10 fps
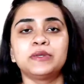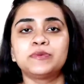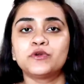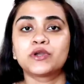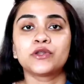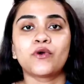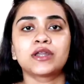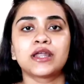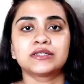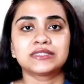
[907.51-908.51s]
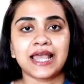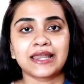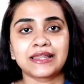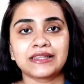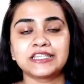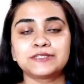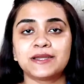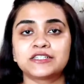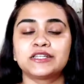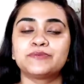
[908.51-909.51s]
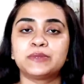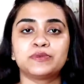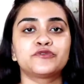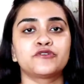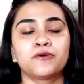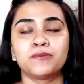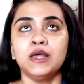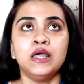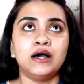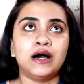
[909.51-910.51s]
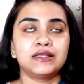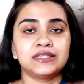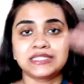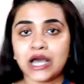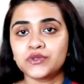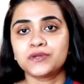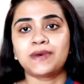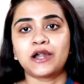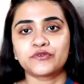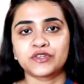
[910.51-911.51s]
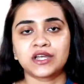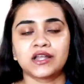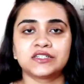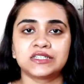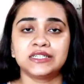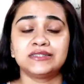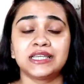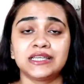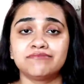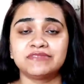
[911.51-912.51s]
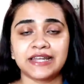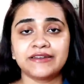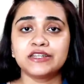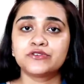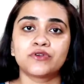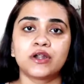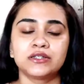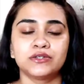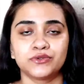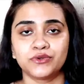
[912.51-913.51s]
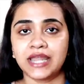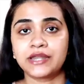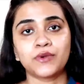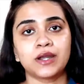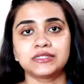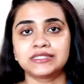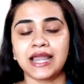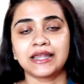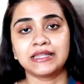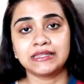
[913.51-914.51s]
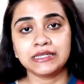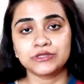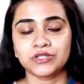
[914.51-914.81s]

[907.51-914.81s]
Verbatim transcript: People who cannot understand Hindi, especially people from uh, the southern part of the country, they generally do not, you know, get to understand Hindi.